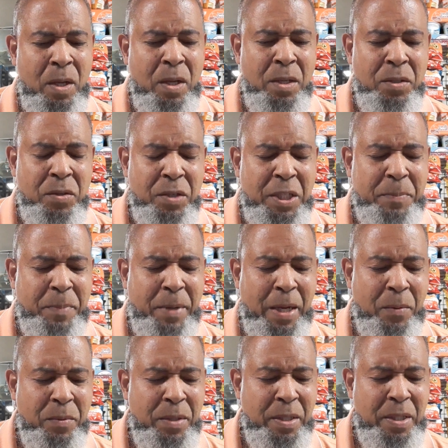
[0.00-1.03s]
So
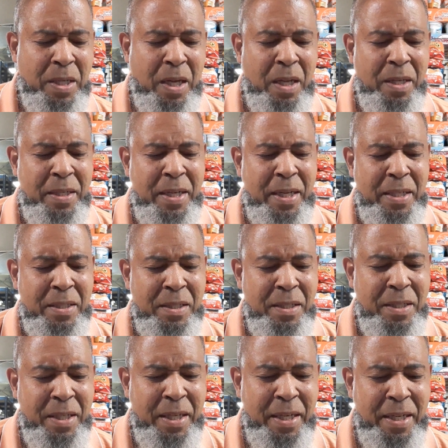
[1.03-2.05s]
despite what these colonizers
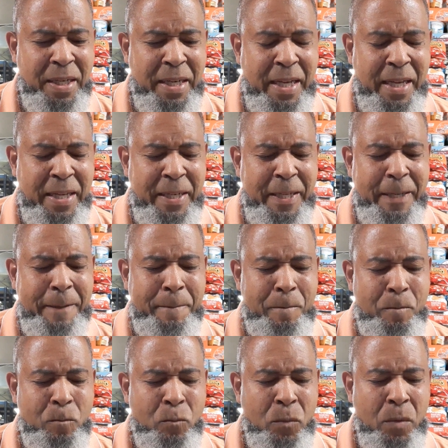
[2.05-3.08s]
did and how they
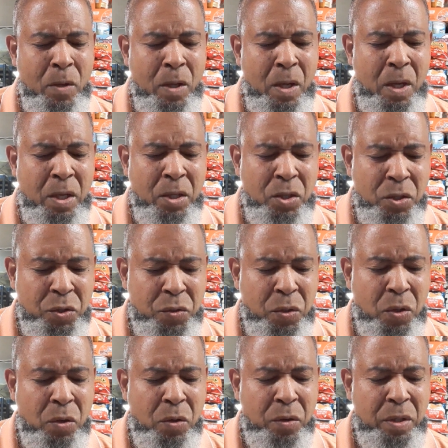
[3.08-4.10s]

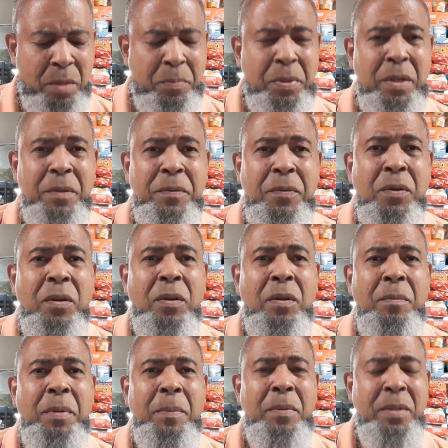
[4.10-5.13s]
controlled and put the foot
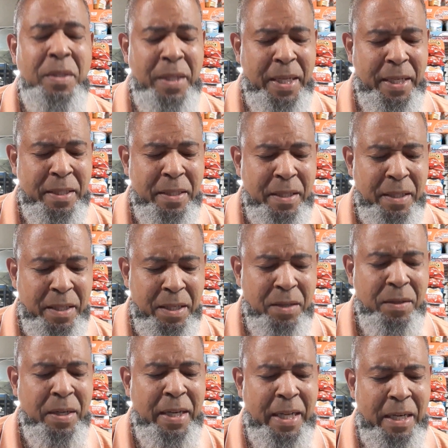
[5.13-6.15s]
on people's necks and
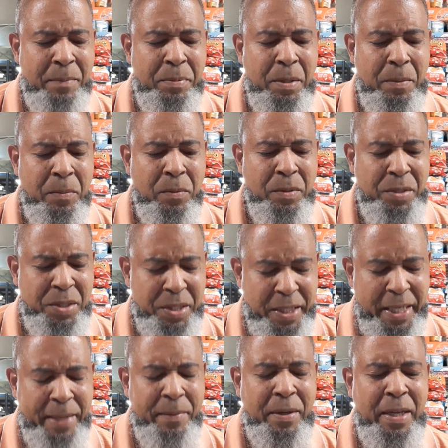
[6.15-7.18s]
killed a lot of people and
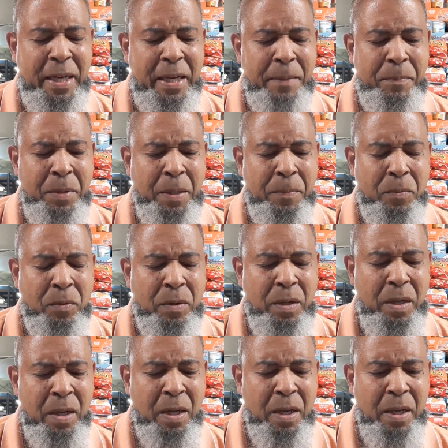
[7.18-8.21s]
slaved a lot of people
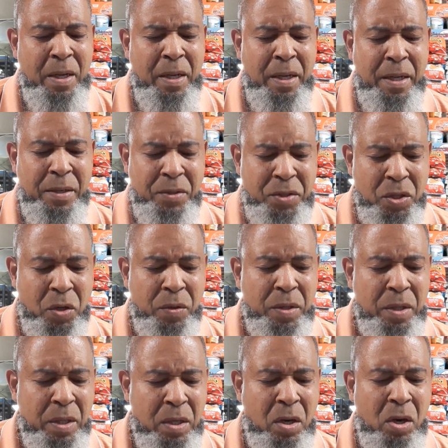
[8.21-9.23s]
and joked
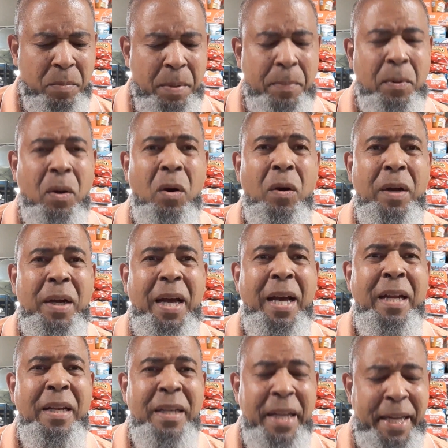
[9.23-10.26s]
and called people all kind
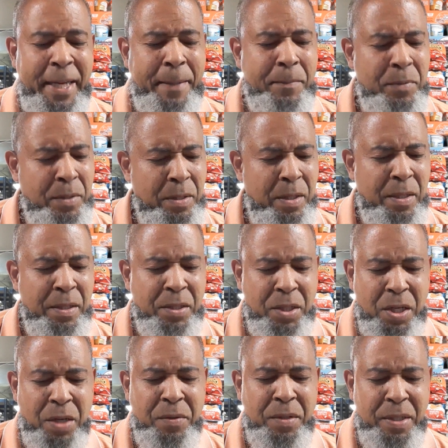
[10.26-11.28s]
of names, these
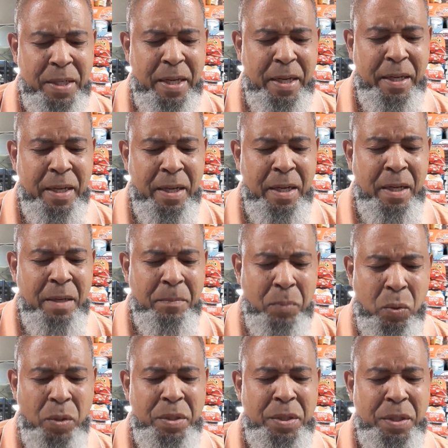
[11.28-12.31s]
countries like
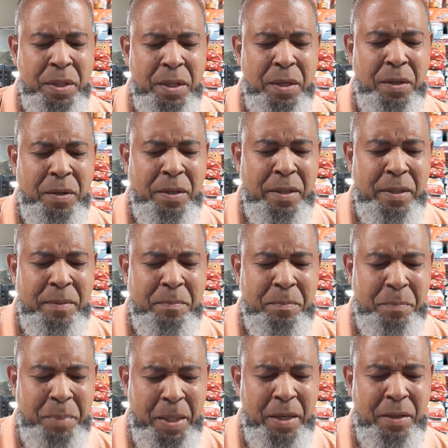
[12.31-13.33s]
Portugal
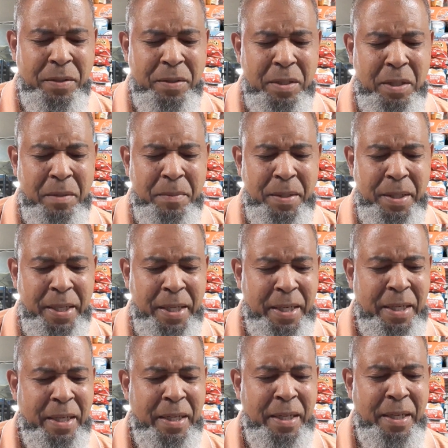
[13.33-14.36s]
and Belgium and
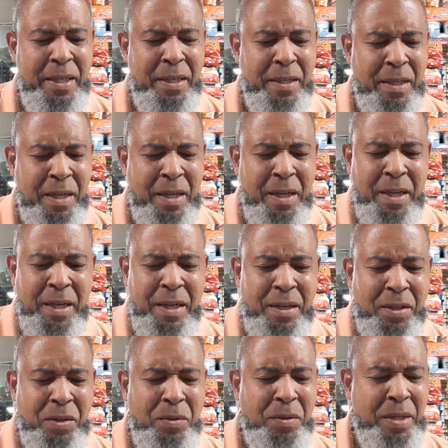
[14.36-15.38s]
Italy and
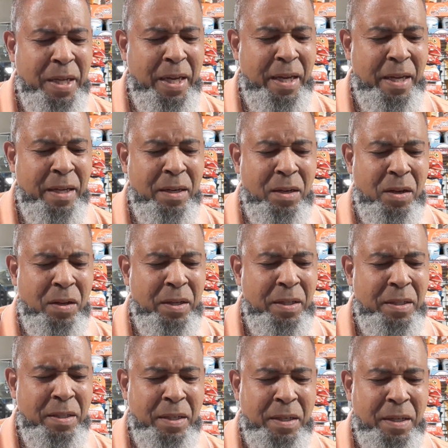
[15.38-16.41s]
the UK and
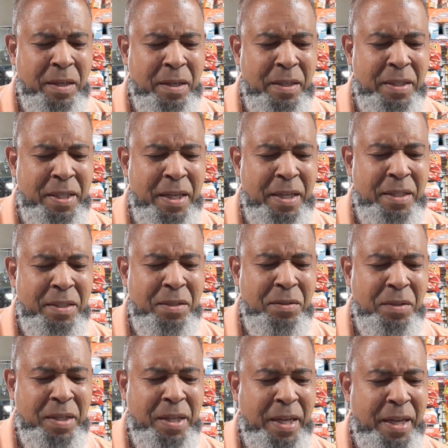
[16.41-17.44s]
all it can tell
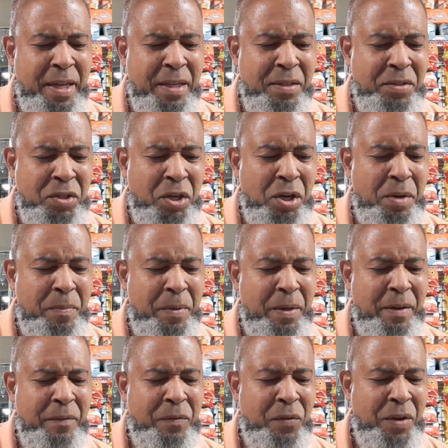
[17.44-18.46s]
the UK and
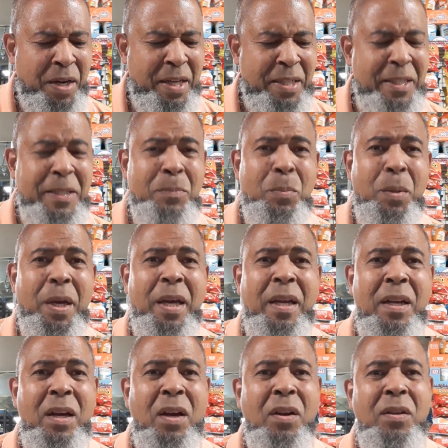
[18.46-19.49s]
Germany and France and Spain
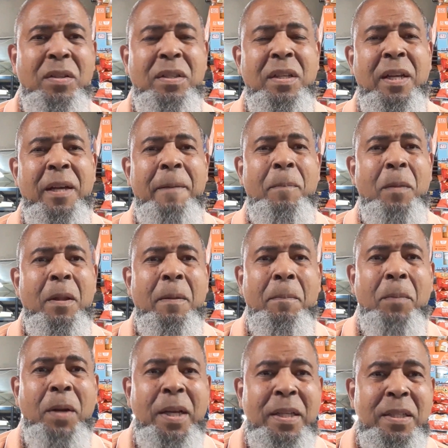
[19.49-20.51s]
and all those
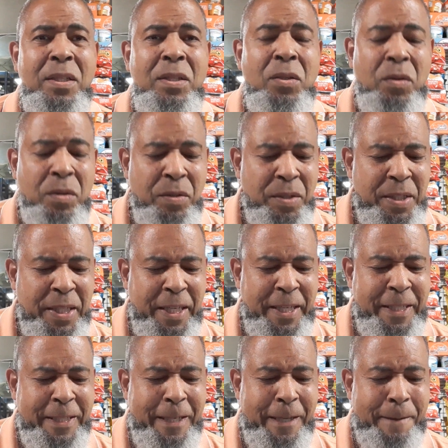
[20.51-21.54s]
places doing those
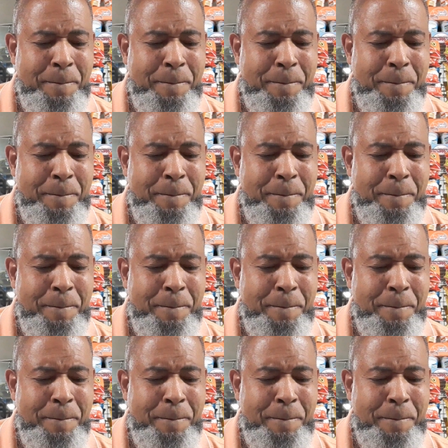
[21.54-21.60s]
things,